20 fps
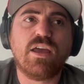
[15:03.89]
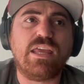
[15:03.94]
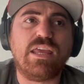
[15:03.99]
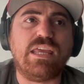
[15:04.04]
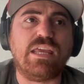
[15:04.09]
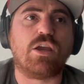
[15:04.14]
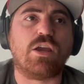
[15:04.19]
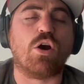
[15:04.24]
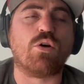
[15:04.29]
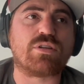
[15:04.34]

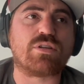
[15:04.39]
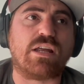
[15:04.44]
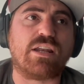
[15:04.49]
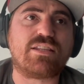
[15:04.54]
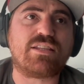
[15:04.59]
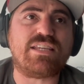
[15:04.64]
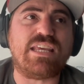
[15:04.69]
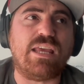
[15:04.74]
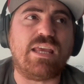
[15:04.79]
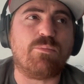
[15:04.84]
He goes on
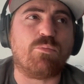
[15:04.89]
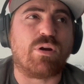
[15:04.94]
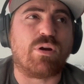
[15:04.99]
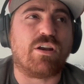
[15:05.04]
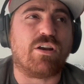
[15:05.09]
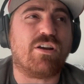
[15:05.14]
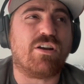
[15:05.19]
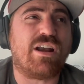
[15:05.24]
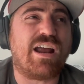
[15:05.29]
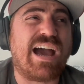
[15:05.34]
a team
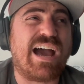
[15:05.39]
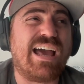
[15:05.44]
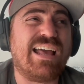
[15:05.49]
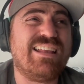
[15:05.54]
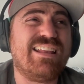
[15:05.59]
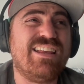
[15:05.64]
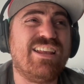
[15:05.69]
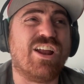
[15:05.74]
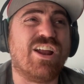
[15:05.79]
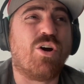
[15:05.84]
where,
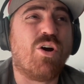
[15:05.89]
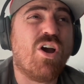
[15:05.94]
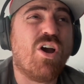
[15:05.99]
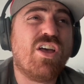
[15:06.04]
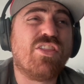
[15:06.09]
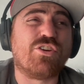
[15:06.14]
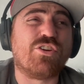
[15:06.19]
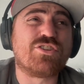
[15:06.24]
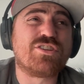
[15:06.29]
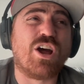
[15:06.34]

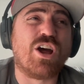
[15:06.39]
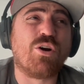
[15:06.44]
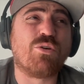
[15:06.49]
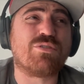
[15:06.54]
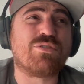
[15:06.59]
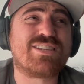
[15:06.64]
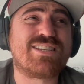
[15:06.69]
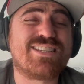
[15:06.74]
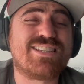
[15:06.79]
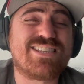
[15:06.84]
there's no
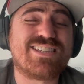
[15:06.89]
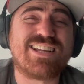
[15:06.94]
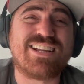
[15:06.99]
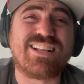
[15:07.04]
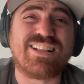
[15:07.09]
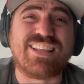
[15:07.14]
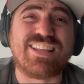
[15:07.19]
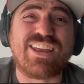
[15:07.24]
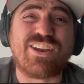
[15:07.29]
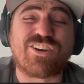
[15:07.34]

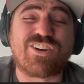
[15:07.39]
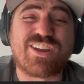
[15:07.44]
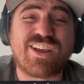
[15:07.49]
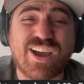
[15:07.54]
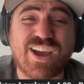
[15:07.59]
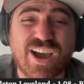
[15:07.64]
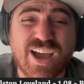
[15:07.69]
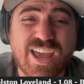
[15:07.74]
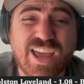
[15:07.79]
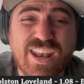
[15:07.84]
clear
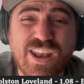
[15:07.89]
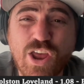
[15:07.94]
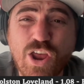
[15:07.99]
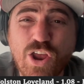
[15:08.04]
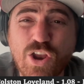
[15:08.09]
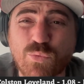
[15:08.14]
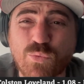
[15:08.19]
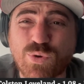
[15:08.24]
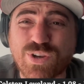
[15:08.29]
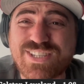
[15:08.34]
cut
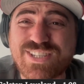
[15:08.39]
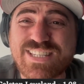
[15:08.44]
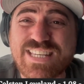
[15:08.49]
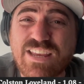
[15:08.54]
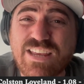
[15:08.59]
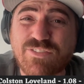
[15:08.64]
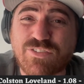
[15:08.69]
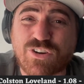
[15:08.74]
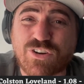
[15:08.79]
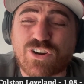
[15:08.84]

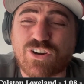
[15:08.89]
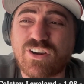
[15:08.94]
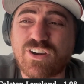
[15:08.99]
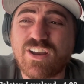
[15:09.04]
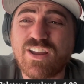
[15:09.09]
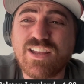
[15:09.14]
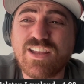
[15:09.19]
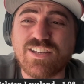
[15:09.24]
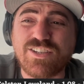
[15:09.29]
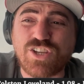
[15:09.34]

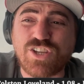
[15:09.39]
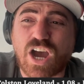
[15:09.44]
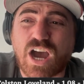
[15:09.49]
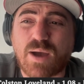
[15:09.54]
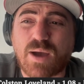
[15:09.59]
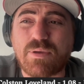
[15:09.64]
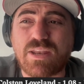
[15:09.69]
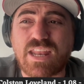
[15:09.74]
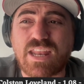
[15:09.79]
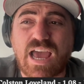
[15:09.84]
receiver
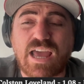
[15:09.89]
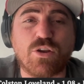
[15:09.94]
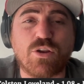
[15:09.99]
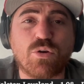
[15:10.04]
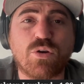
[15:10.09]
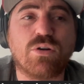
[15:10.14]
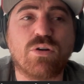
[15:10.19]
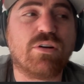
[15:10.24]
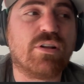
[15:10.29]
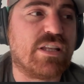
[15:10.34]
dominant. I
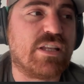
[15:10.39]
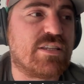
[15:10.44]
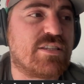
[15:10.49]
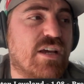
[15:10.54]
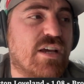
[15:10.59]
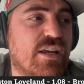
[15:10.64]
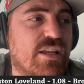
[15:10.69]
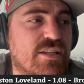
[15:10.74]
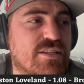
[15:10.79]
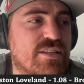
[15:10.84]
know Cortland
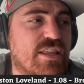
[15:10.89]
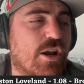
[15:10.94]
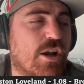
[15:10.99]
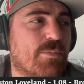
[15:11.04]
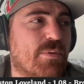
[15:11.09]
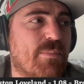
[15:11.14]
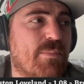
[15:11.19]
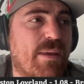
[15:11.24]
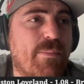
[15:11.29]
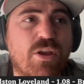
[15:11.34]
Sutton's there,
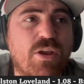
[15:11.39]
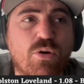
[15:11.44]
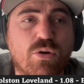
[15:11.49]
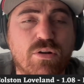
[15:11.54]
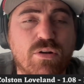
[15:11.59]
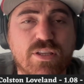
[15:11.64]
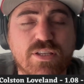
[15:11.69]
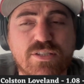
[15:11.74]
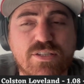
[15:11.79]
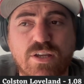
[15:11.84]
but maybe
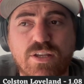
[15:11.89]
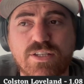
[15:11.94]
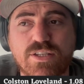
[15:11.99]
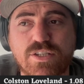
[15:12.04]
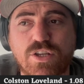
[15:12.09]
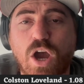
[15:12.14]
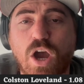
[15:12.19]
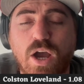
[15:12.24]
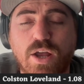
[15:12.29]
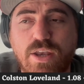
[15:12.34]
Cortland
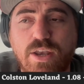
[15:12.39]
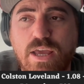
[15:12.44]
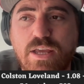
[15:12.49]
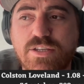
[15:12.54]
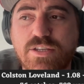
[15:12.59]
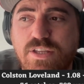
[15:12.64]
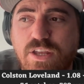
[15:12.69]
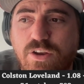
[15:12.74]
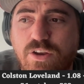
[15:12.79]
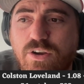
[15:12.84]
Sutton's gone
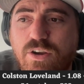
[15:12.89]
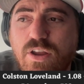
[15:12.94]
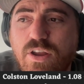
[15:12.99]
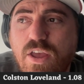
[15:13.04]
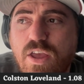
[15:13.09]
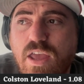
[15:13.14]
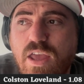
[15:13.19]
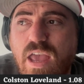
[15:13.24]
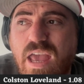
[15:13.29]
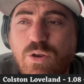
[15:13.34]
next year.
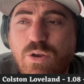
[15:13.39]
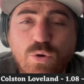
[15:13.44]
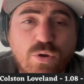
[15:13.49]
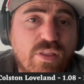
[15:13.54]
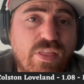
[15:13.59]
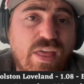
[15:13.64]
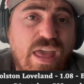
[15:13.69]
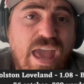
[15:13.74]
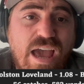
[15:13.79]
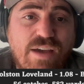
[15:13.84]
And who
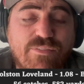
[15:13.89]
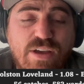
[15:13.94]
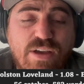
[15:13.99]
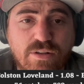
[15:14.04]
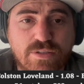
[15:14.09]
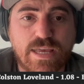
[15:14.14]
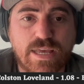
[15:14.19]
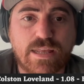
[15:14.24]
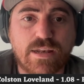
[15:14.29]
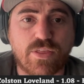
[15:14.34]
do they have
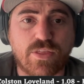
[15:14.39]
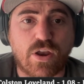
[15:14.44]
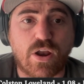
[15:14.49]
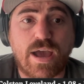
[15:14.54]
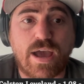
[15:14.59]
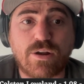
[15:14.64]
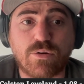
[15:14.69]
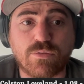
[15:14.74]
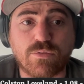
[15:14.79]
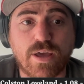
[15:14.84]
outside of there?
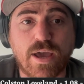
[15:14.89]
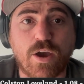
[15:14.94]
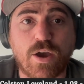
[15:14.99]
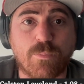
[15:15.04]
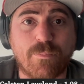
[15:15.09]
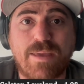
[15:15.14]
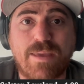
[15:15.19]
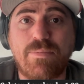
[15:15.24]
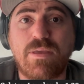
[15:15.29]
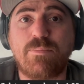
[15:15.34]
I don't
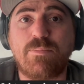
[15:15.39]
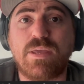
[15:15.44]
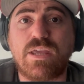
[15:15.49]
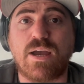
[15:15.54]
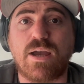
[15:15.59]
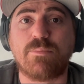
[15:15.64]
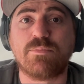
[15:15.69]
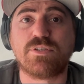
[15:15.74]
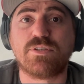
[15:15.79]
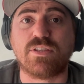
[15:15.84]
know. Maybe it
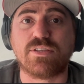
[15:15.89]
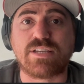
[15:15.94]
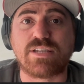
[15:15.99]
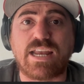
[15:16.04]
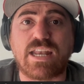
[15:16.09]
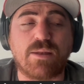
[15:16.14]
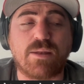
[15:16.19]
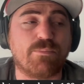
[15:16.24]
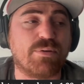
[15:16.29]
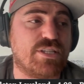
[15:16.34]
becomes the
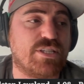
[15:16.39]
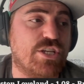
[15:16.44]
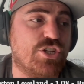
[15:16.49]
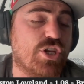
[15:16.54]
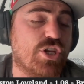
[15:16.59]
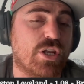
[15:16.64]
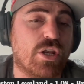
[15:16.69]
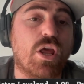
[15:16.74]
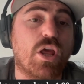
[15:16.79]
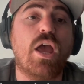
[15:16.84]
tight end
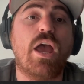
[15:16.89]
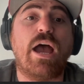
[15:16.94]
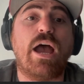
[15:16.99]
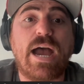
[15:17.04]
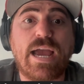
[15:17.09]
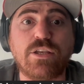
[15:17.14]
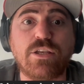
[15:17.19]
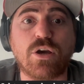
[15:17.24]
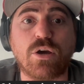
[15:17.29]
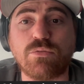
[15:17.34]
position.
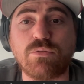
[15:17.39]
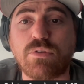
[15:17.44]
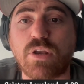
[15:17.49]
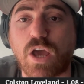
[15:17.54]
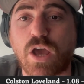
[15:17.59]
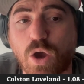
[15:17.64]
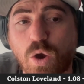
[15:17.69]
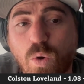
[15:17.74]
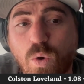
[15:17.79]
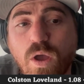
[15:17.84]
I don't
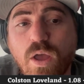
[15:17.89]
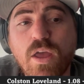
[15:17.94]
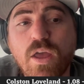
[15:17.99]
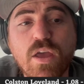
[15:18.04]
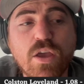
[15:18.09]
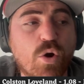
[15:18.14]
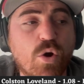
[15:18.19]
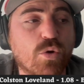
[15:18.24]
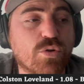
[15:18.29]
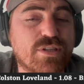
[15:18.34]
know.
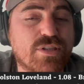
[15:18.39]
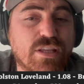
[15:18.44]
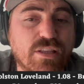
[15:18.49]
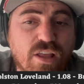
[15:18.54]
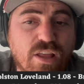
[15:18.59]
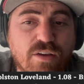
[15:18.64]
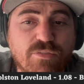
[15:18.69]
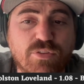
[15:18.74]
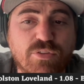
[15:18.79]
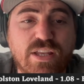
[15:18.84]
Colston
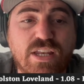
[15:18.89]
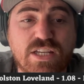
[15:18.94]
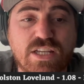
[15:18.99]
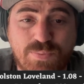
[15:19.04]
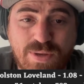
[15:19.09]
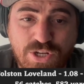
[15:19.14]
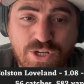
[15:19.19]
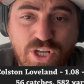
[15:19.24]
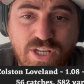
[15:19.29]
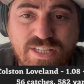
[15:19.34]
Loveland,
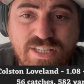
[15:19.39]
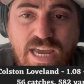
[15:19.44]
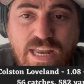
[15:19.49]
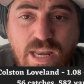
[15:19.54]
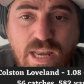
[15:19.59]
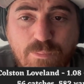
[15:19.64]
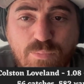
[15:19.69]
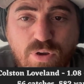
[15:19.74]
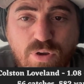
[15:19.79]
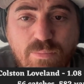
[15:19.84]
especially in tight
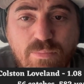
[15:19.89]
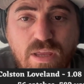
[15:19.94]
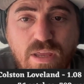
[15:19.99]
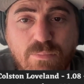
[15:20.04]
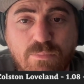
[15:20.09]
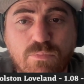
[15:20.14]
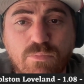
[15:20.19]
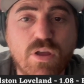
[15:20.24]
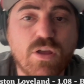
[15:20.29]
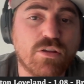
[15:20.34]
end
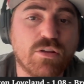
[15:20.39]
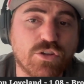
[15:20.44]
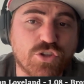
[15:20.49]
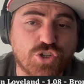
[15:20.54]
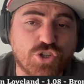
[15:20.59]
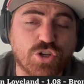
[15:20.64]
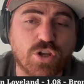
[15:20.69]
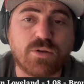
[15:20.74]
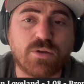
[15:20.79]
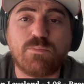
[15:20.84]
premium,
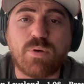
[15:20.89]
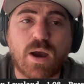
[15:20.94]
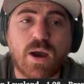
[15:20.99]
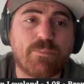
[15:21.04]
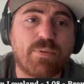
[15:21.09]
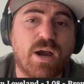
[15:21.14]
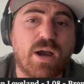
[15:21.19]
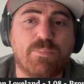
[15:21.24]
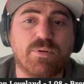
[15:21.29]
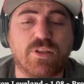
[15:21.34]
should
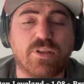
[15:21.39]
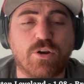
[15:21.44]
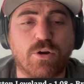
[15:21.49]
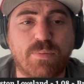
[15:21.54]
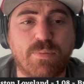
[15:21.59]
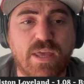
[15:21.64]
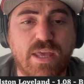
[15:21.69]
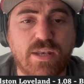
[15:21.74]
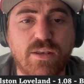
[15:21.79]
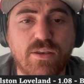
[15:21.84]
bump up a little
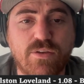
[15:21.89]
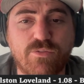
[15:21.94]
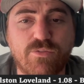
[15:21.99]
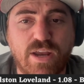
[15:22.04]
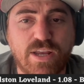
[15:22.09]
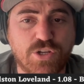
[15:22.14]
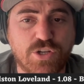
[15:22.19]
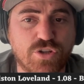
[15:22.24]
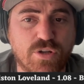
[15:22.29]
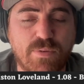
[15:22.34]
bit,
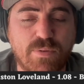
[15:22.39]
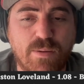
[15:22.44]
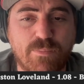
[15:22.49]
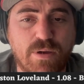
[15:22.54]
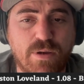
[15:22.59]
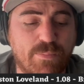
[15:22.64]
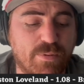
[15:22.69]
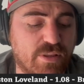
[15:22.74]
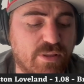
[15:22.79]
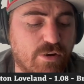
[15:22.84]
right? Should bump
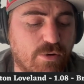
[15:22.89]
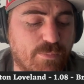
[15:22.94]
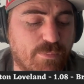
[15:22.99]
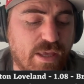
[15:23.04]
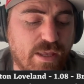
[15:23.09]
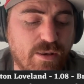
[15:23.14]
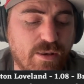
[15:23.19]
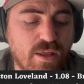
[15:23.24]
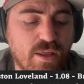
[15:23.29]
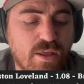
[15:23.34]
up a little
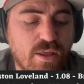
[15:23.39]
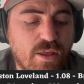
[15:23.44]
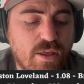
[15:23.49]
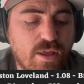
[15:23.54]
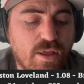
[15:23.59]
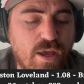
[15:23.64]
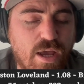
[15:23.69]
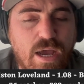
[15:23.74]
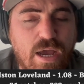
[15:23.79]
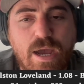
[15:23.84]
bit.
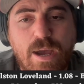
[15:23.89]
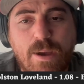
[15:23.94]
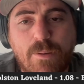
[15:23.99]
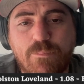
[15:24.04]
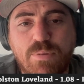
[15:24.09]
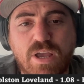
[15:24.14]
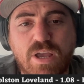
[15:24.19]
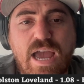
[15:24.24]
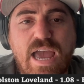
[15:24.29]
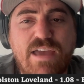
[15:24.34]

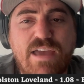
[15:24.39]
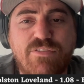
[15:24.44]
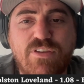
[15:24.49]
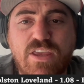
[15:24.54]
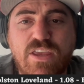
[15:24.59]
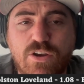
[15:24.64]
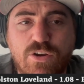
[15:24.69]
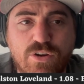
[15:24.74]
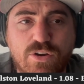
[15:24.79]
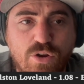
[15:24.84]
But I have
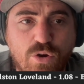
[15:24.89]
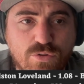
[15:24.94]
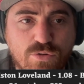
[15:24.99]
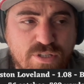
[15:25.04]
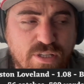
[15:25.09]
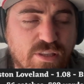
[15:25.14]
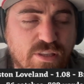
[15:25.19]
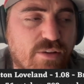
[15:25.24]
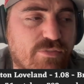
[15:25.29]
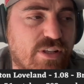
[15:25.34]
here
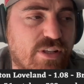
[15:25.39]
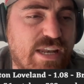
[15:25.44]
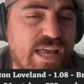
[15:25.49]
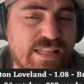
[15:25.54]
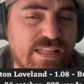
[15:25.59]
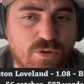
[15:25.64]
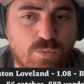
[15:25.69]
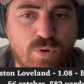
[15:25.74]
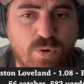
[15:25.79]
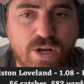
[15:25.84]
Colston Loveland
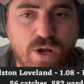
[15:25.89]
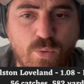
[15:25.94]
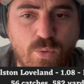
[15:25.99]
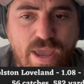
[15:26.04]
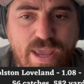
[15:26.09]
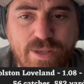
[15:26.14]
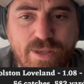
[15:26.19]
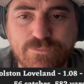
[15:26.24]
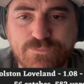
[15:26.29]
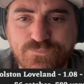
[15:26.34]
at the
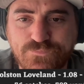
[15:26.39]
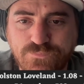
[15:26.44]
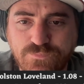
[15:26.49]
108.